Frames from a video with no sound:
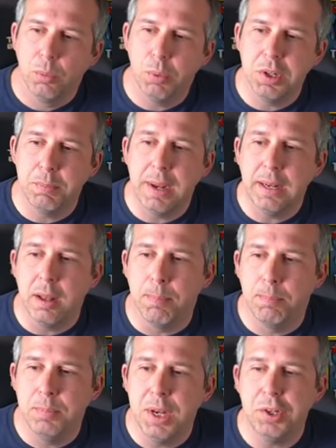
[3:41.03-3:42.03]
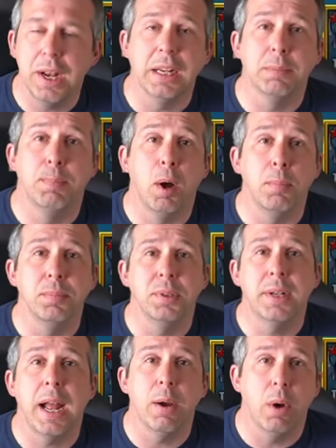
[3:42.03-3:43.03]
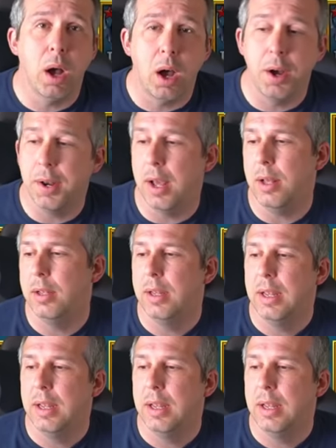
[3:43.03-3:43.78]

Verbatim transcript: which mean that Nishak's bombs scale harder,